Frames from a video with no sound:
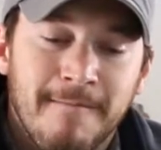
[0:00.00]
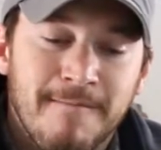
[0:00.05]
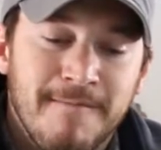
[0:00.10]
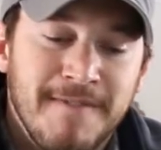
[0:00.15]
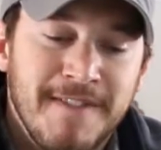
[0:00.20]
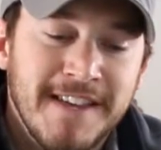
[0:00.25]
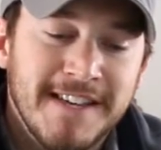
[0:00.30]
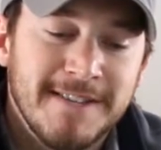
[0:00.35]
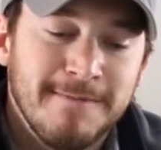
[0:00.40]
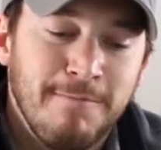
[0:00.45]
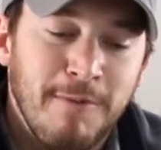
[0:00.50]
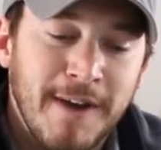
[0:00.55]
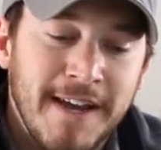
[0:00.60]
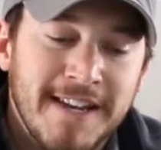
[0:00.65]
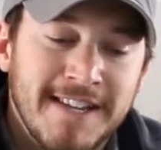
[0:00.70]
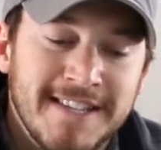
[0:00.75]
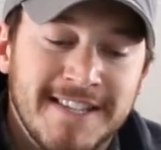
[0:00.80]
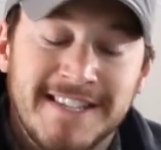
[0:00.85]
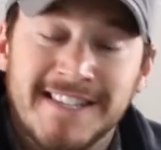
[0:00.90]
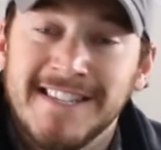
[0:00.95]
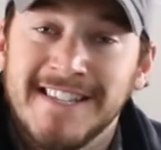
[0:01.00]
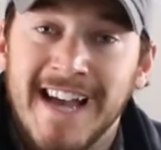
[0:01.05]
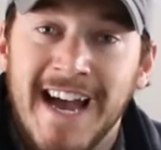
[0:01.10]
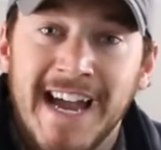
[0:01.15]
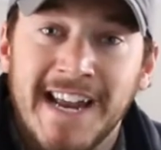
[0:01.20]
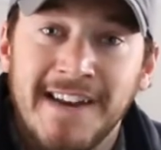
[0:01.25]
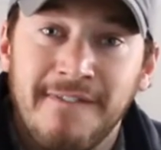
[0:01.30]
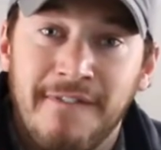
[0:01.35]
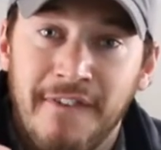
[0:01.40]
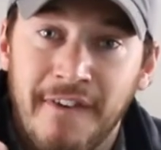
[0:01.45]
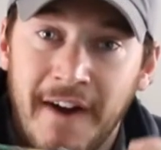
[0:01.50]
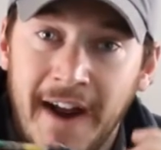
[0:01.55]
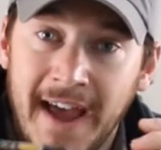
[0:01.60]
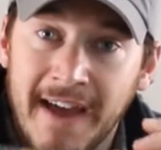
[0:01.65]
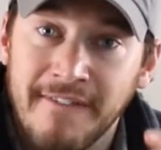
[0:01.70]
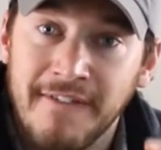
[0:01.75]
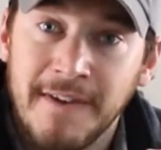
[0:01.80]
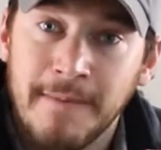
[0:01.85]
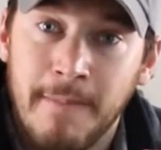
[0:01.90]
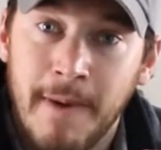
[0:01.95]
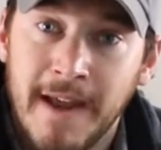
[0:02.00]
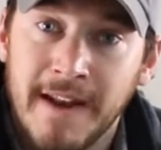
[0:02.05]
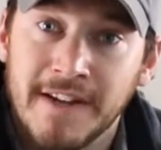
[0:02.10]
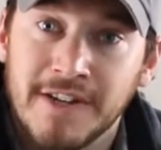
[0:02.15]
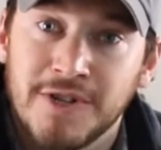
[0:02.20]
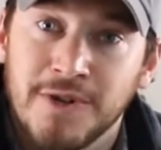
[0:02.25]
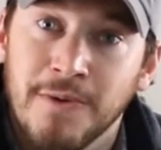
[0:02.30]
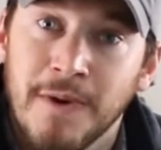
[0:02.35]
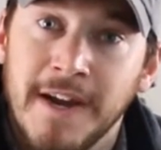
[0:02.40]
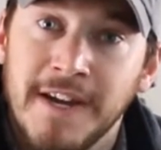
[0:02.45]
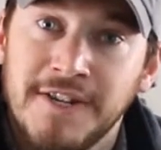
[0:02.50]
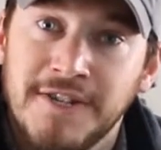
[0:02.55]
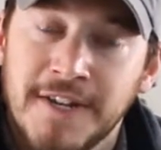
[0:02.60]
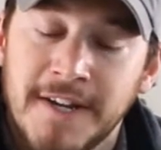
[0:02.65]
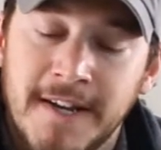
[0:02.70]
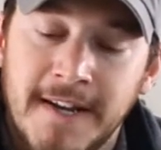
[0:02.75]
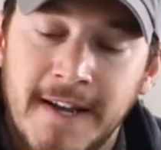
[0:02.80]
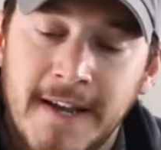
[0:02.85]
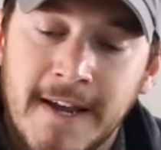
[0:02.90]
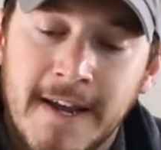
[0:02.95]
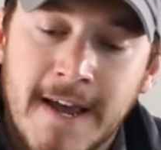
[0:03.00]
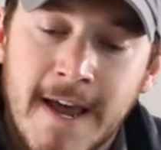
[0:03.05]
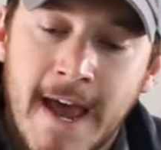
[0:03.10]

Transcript: This blade is designed for heavy penetration,